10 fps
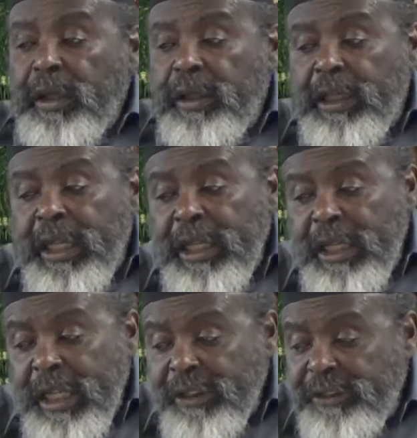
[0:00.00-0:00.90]
Then the
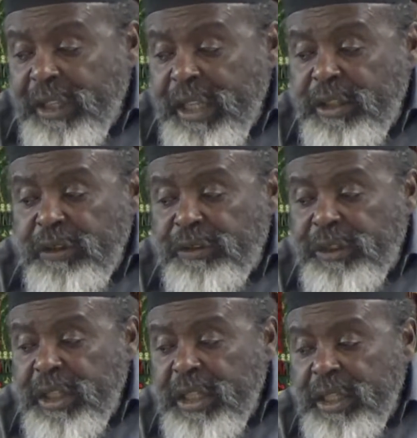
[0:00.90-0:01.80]
next thing you
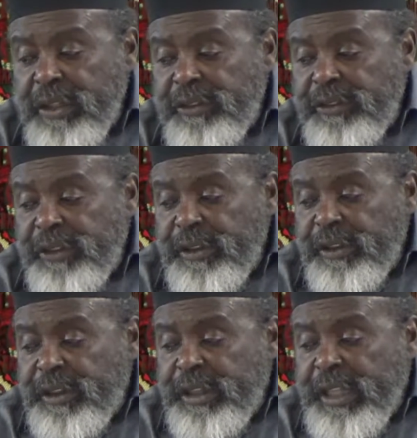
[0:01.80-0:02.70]
see is
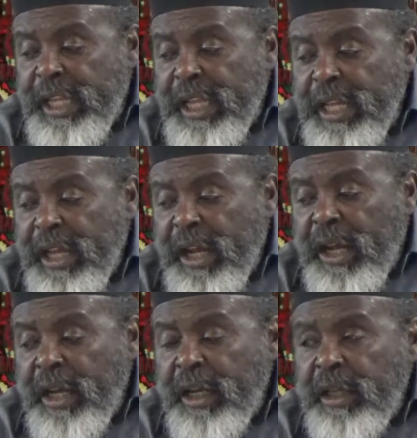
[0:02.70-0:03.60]
they
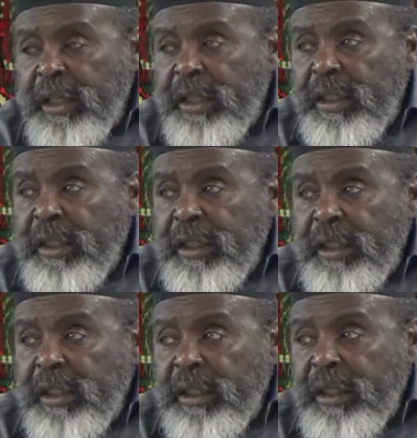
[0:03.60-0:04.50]
are,
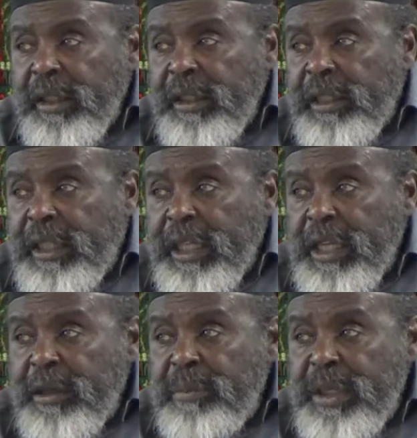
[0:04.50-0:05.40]

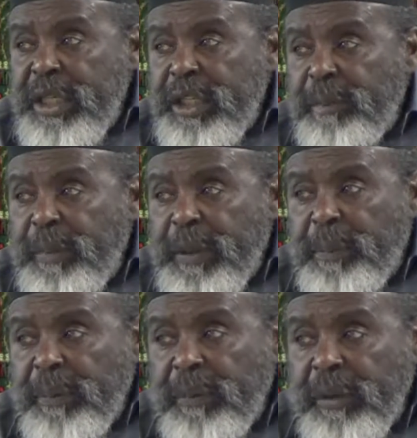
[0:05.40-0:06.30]
their media
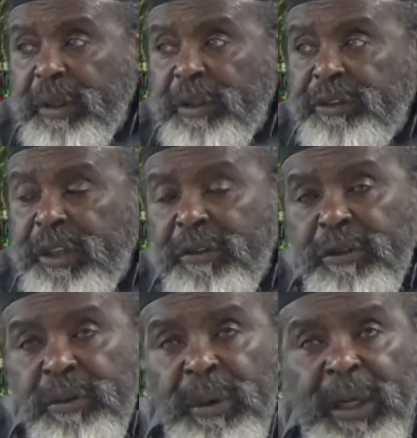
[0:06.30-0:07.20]
people is
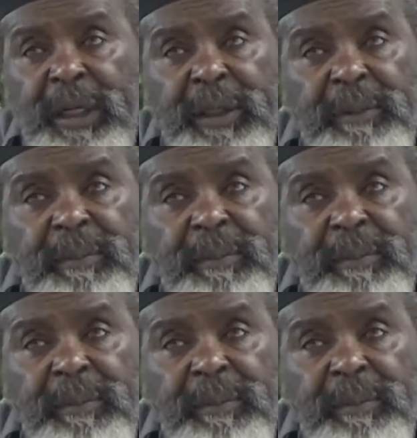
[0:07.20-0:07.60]
everywhere.